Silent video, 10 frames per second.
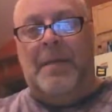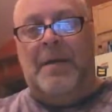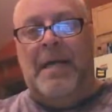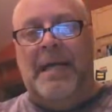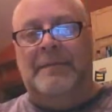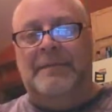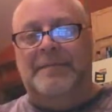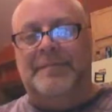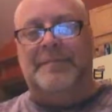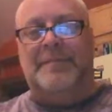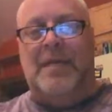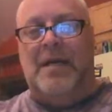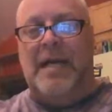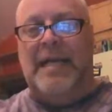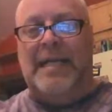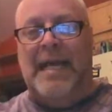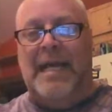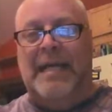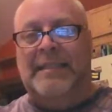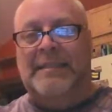All right,
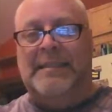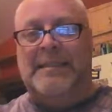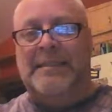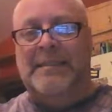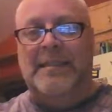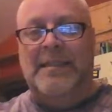guys.